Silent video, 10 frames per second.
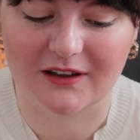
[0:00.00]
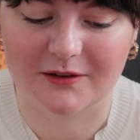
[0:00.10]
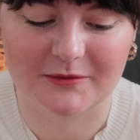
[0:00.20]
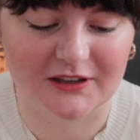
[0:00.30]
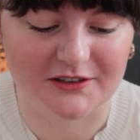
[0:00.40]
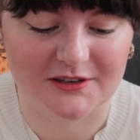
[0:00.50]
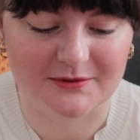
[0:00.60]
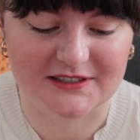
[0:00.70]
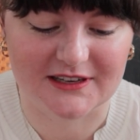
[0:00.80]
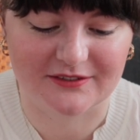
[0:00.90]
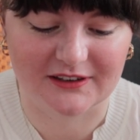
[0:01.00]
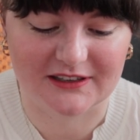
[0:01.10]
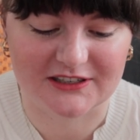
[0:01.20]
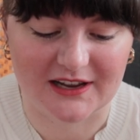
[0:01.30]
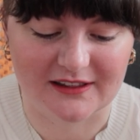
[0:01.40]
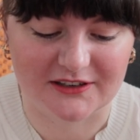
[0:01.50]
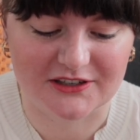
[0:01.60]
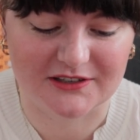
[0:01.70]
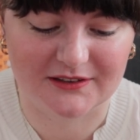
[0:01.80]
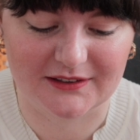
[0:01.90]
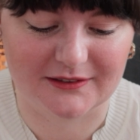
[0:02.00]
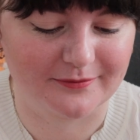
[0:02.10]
oh my gosh, it was definitely a challenge.